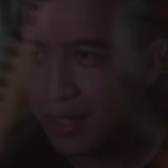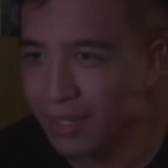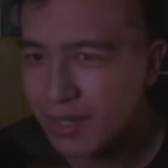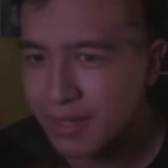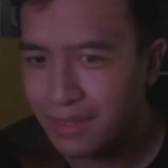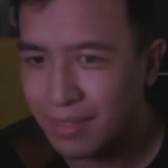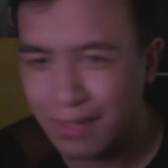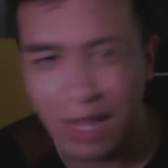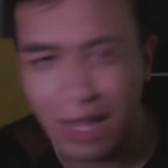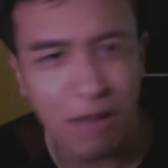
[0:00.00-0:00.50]

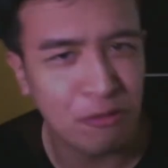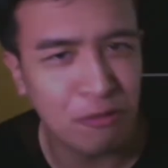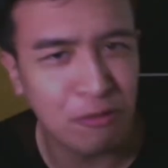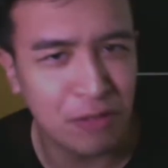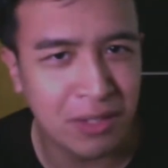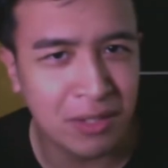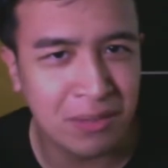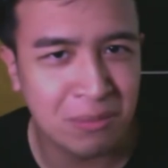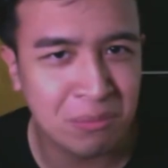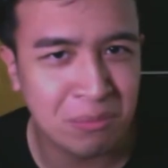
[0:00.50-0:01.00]
I
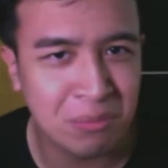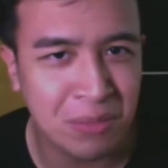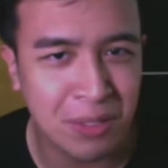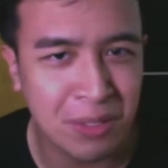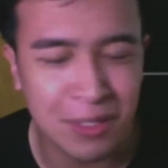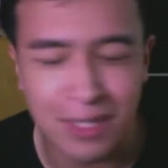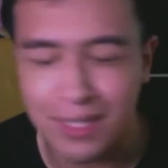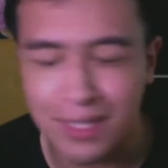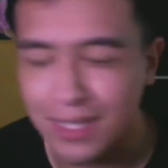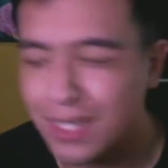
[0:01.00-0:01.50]
failed in
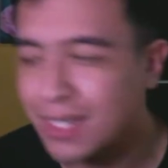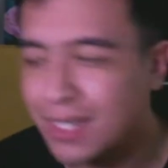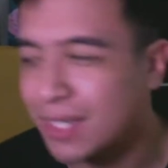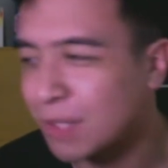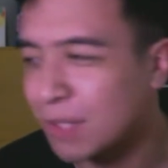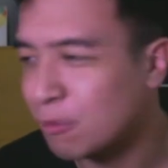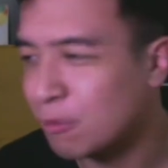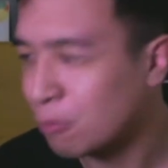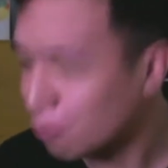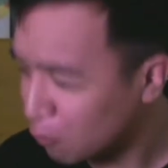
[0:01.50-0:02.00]

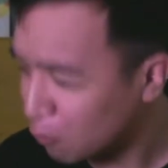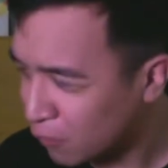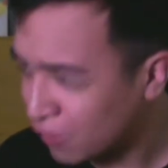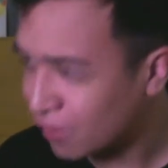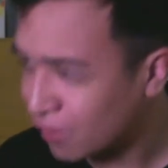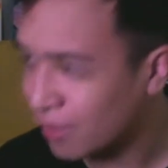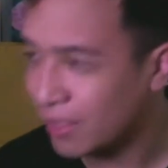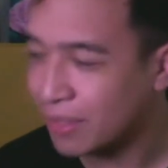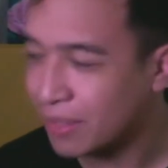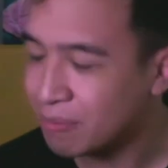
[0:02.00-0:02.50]
Kitani,
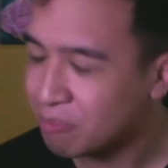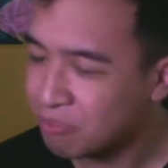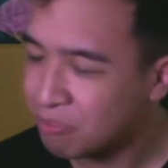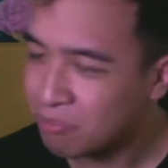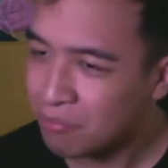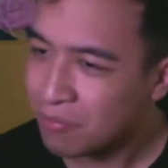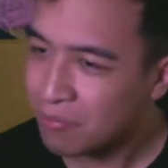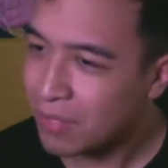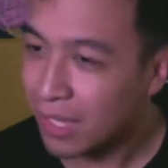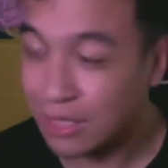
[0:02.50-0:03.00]
weirdly.
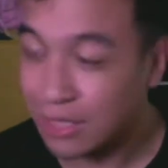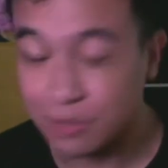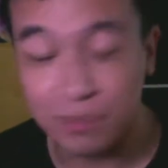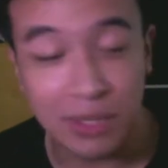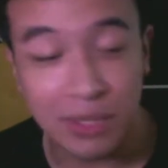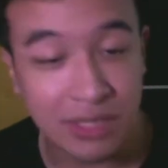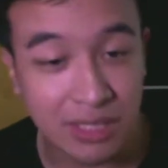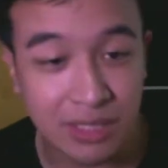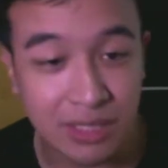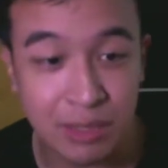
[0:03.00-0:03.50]
As much
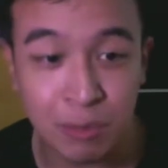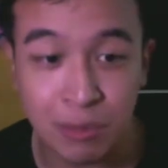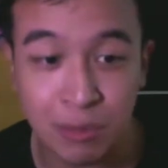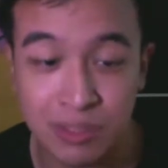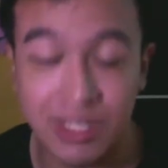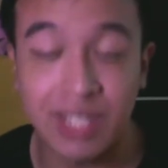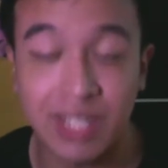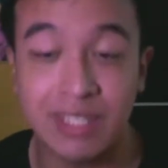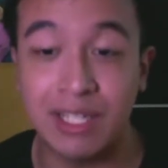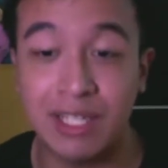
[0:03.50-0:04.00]
as it was
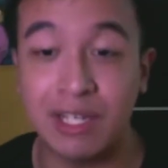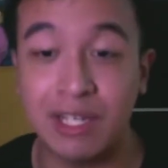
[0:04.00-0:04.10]
getting a